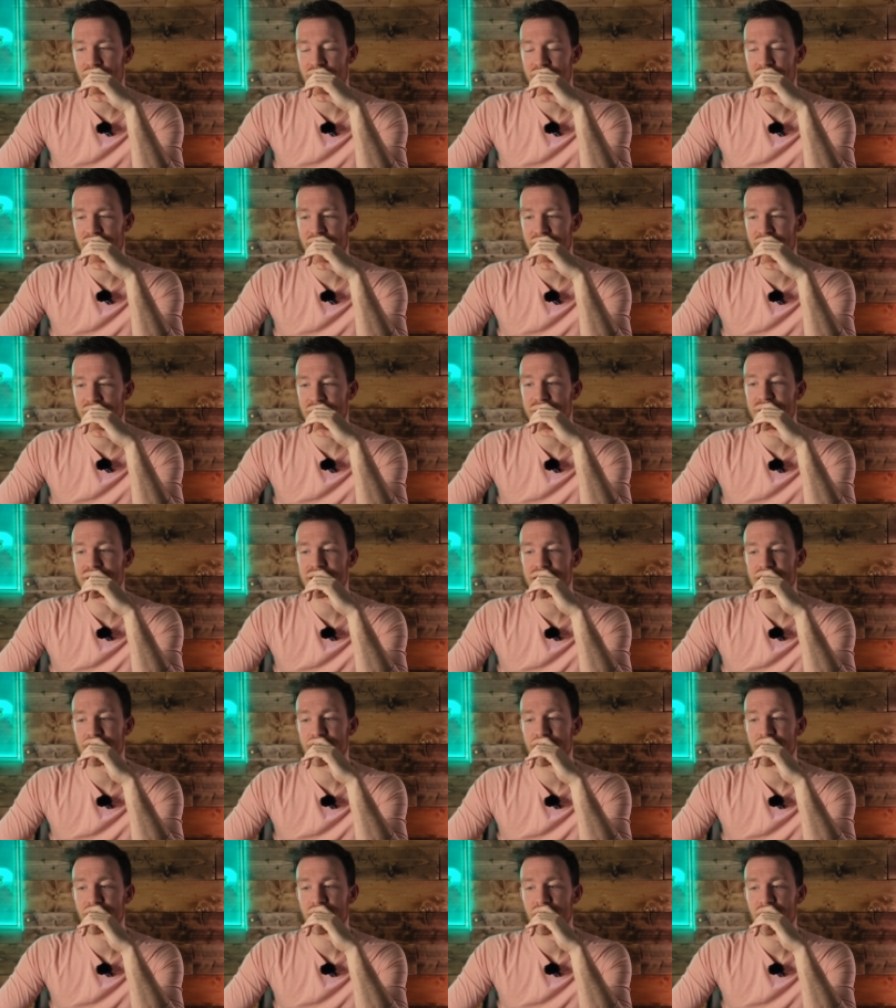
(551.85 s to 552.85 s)
because
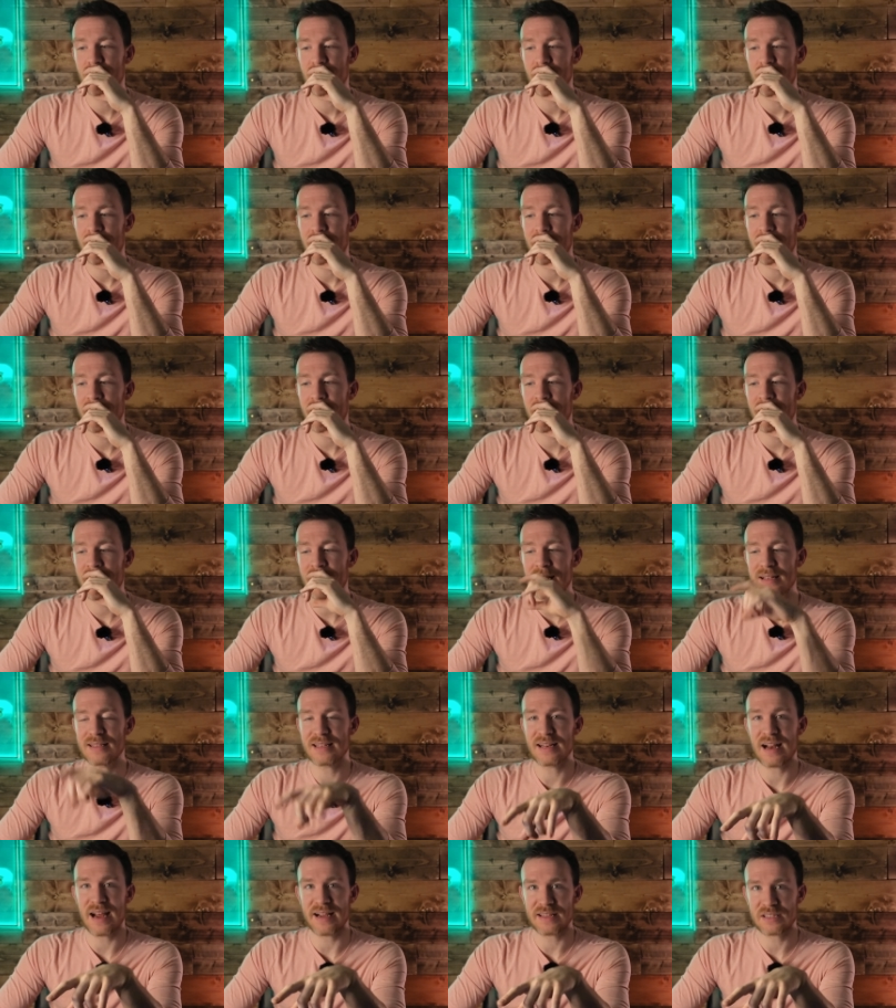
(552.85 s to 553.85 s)
it is
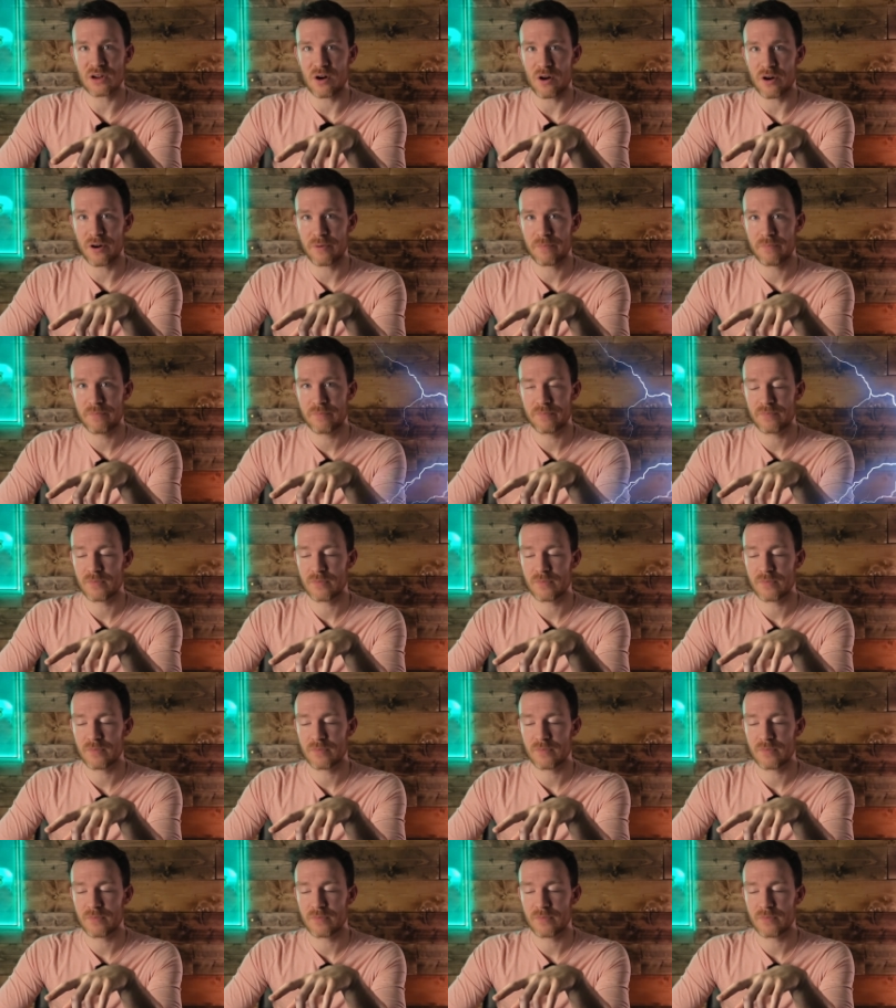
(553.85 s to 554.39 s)
a nice card.